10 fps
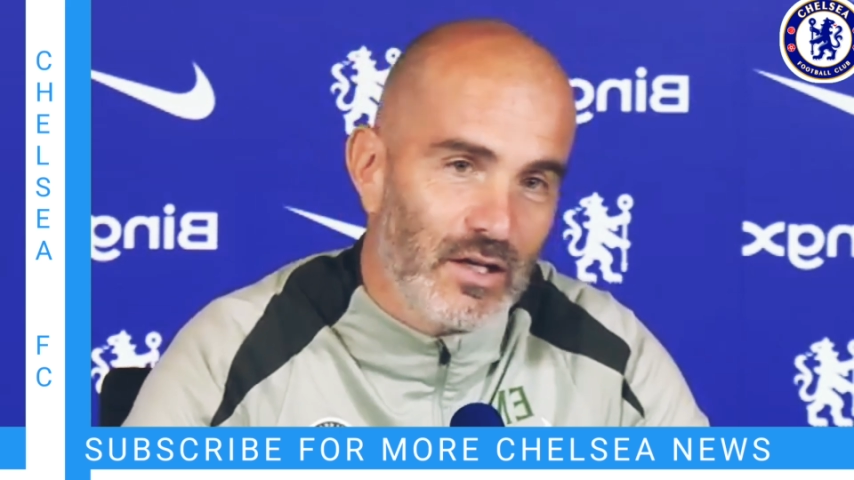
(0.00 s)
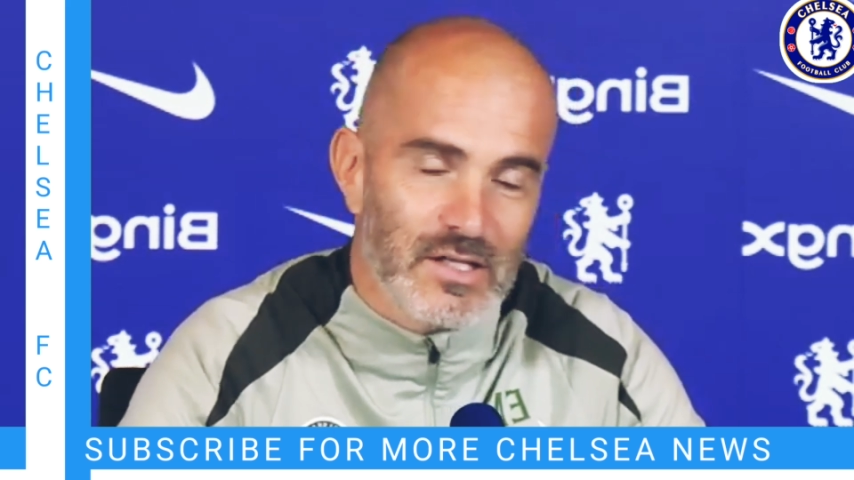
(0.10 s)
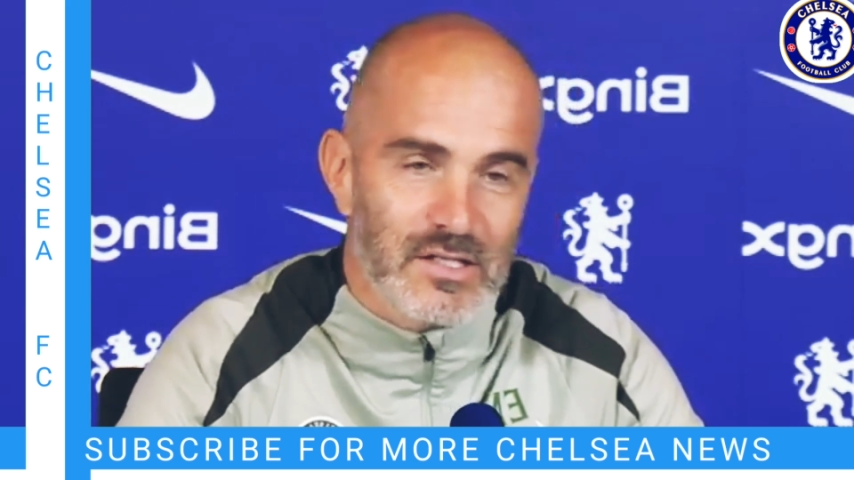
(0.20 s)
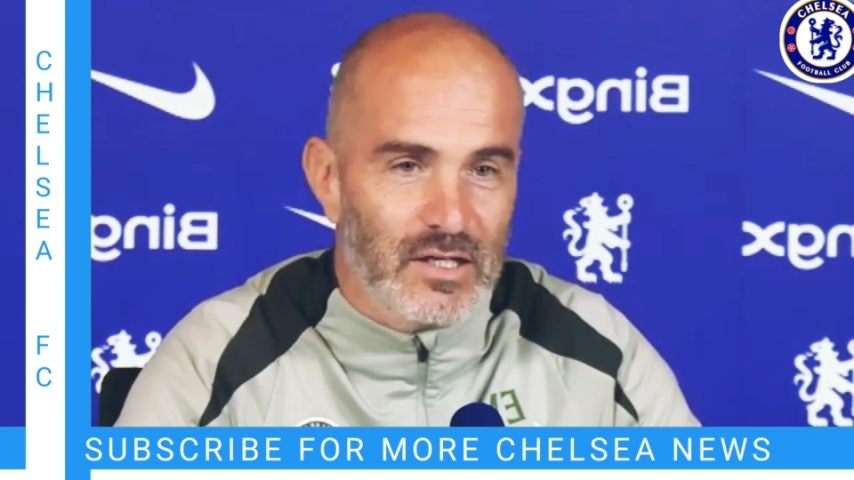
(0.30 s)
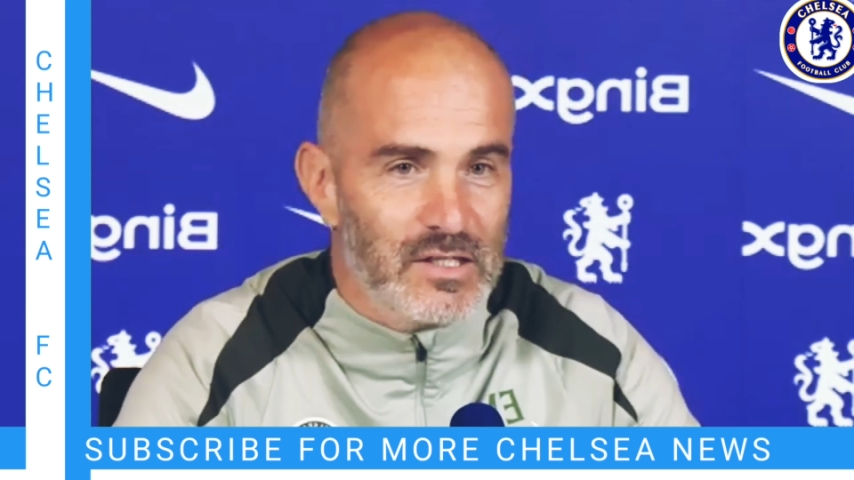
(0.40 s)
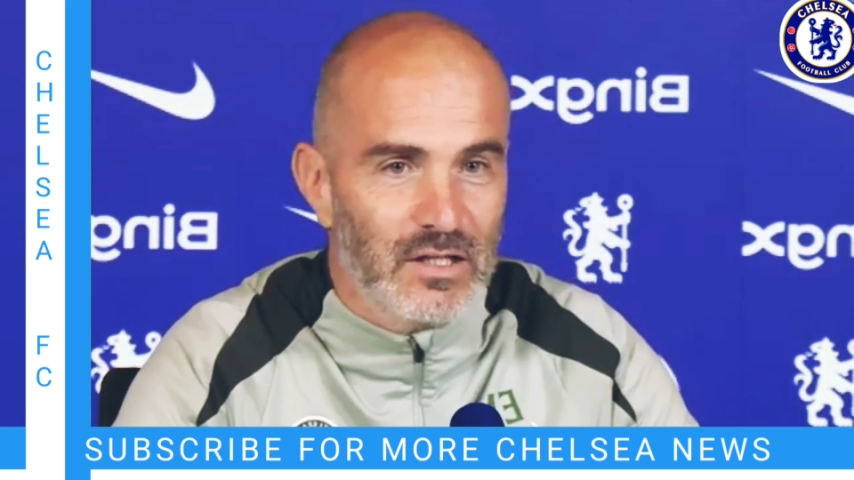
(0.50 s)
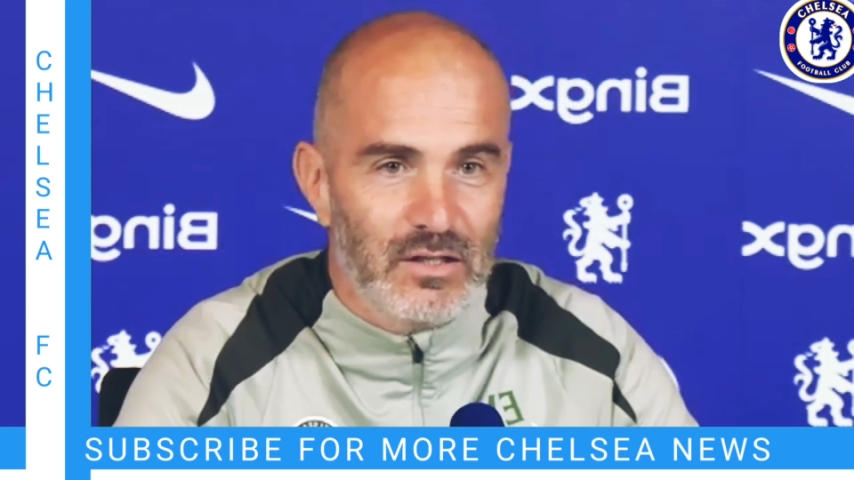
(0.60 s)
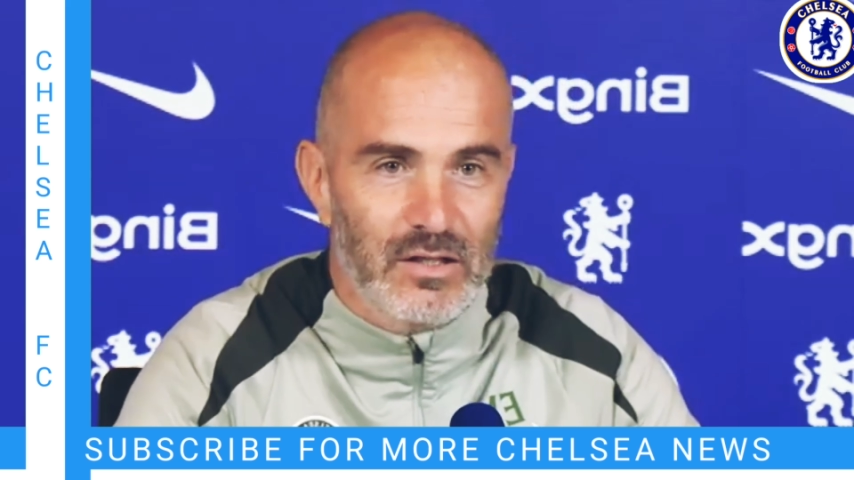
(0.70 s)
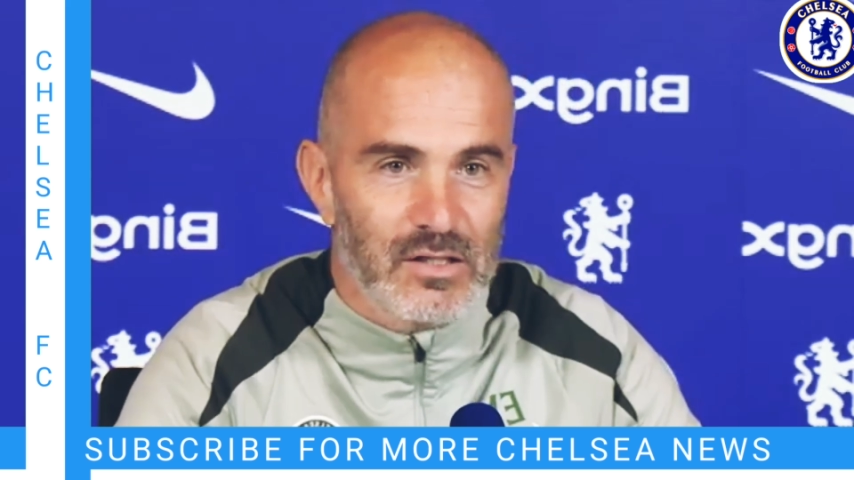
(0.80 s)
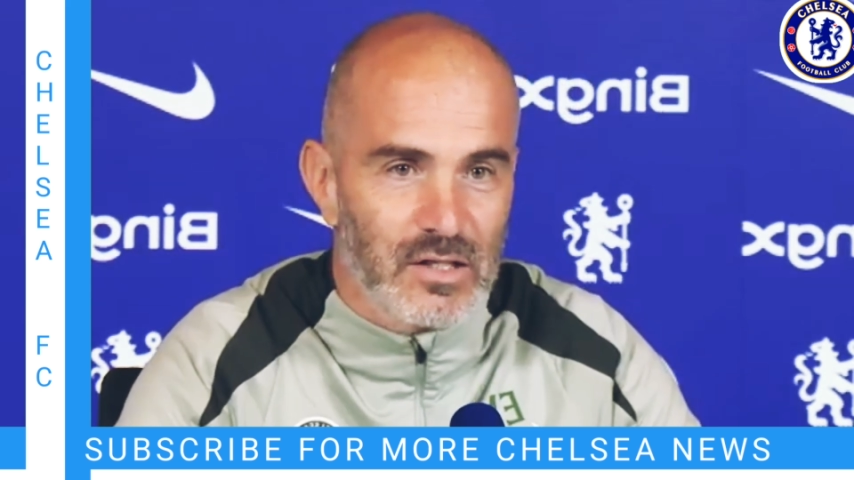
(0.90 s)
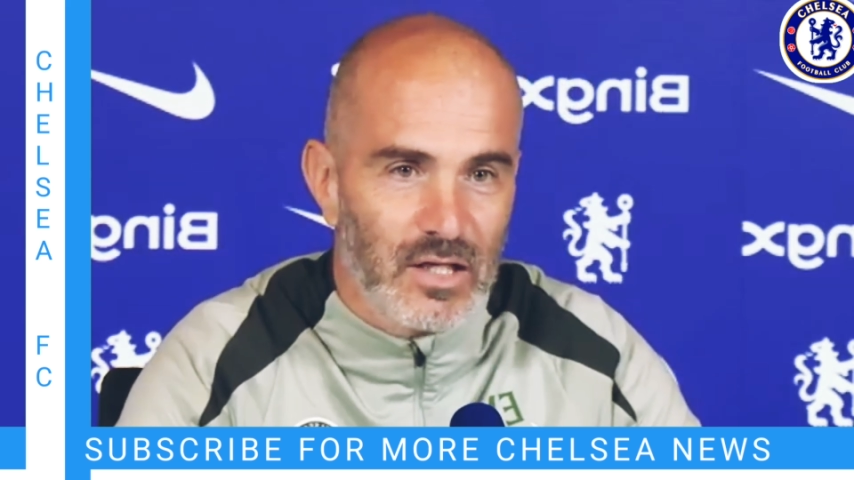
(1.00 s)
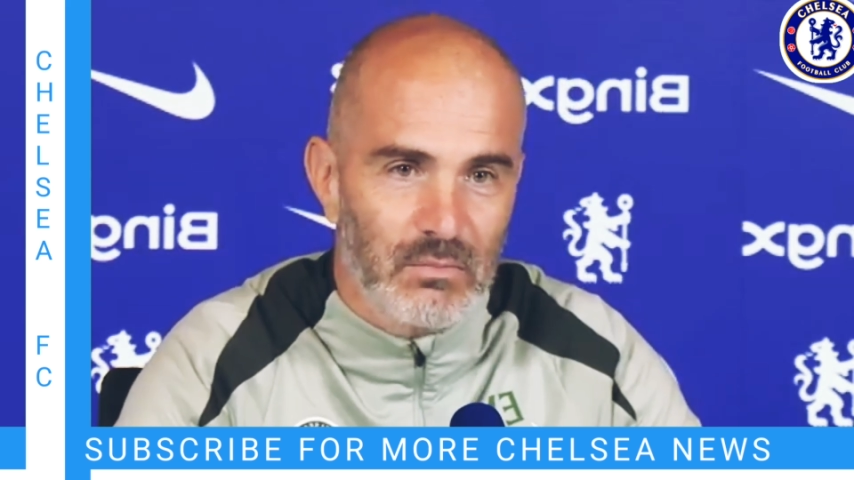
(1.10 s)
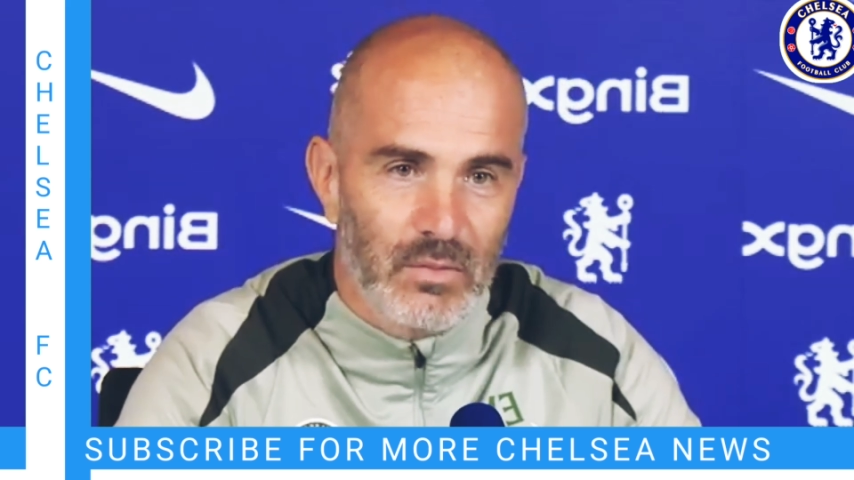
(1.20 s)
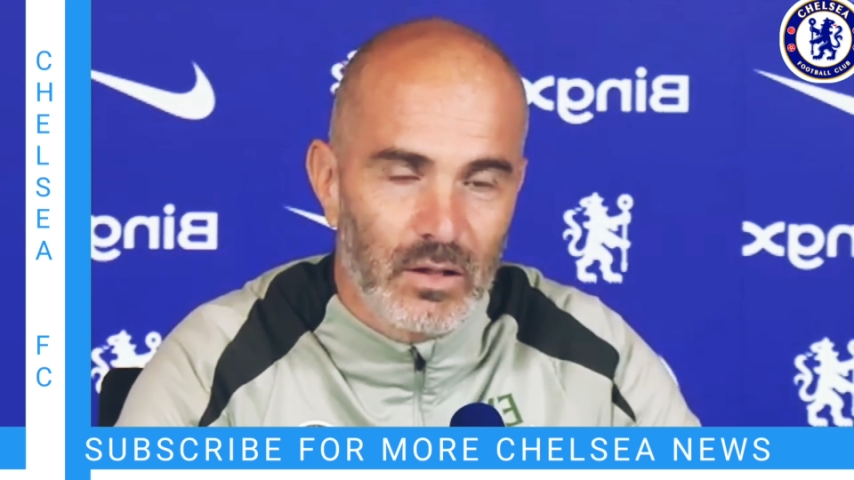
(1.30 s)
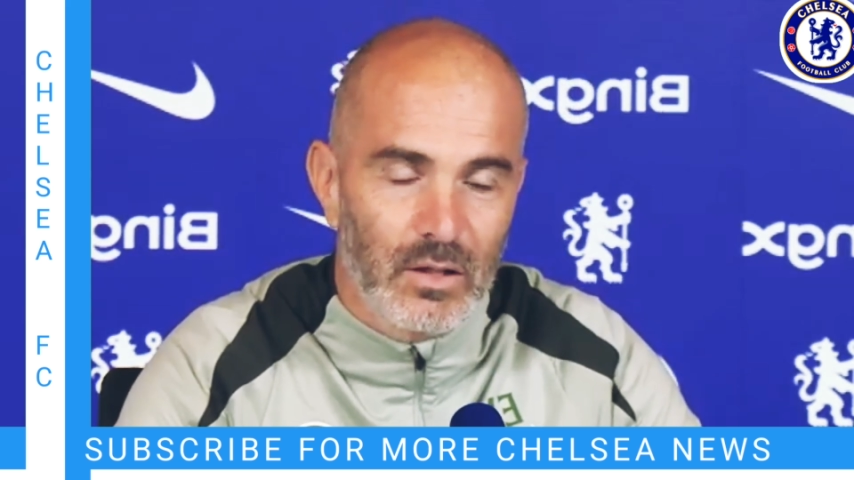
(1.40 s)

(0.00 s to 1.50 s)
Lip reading: It's exactly the same.